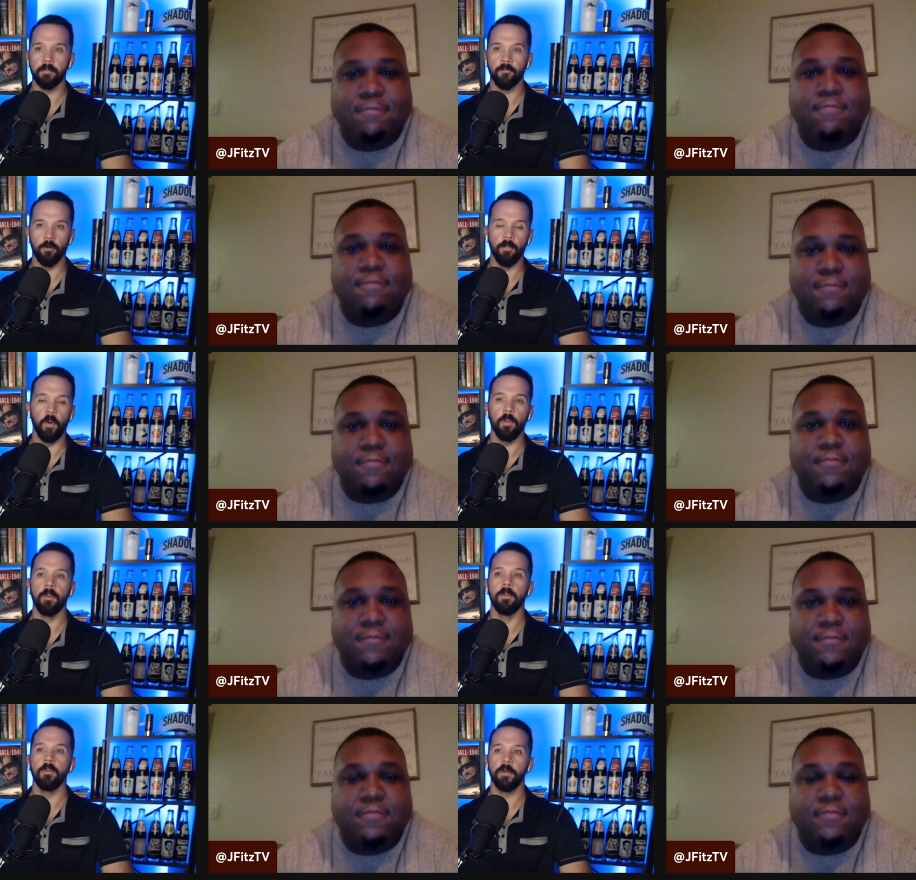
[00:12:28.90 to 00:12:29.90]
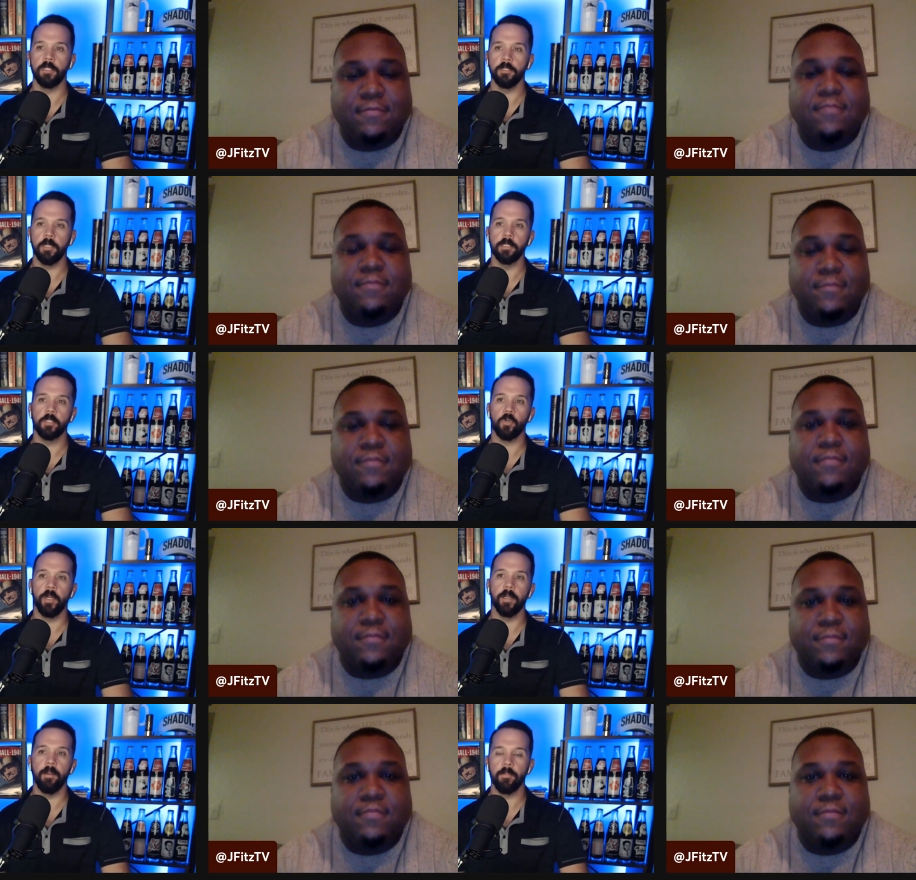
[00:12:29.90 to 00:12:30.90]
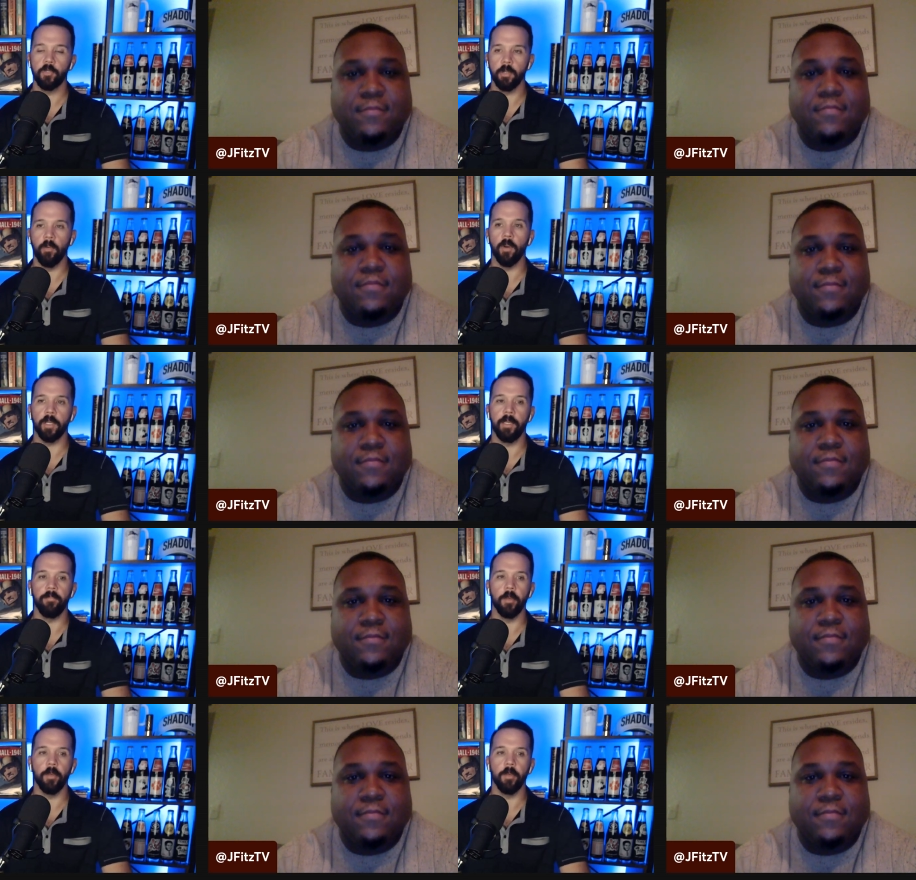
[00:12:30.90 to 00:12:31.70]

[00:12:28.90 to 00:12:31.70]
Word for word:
Speaker 1: for a bowl, which is a streak I'm sure they want to keep